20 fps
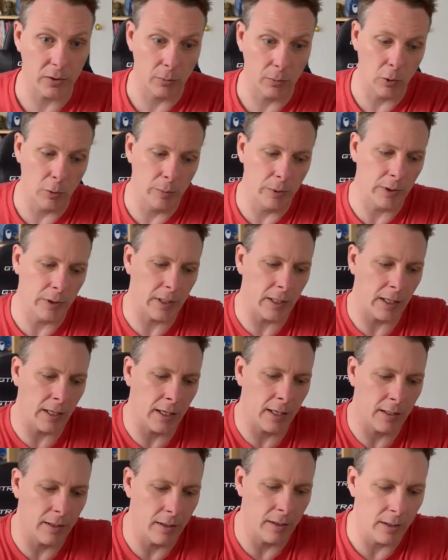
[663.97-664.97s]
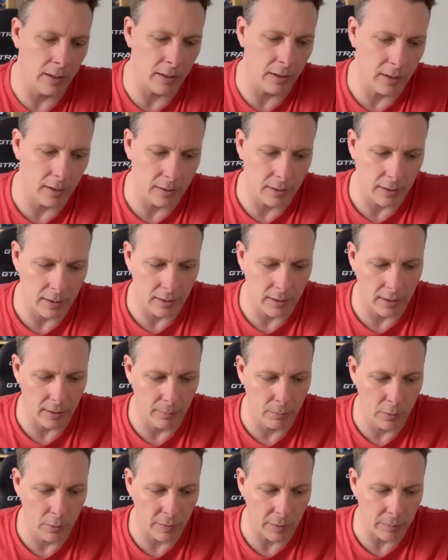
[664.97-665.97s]
the rulebook, and the
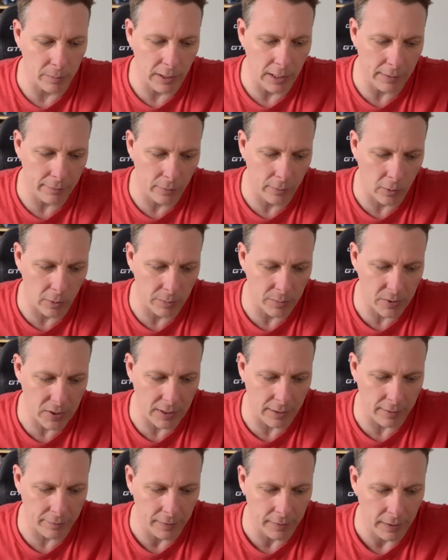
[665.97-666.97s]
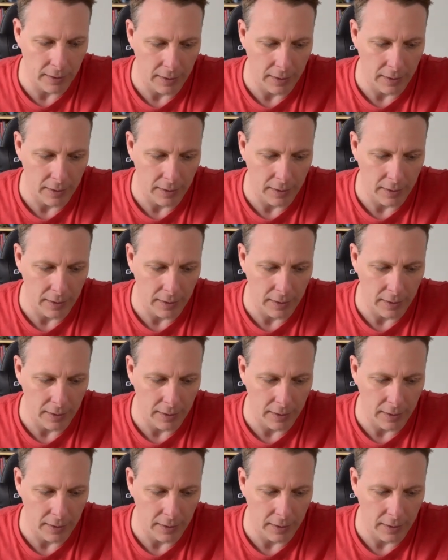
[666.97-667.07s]
moving platform stuff.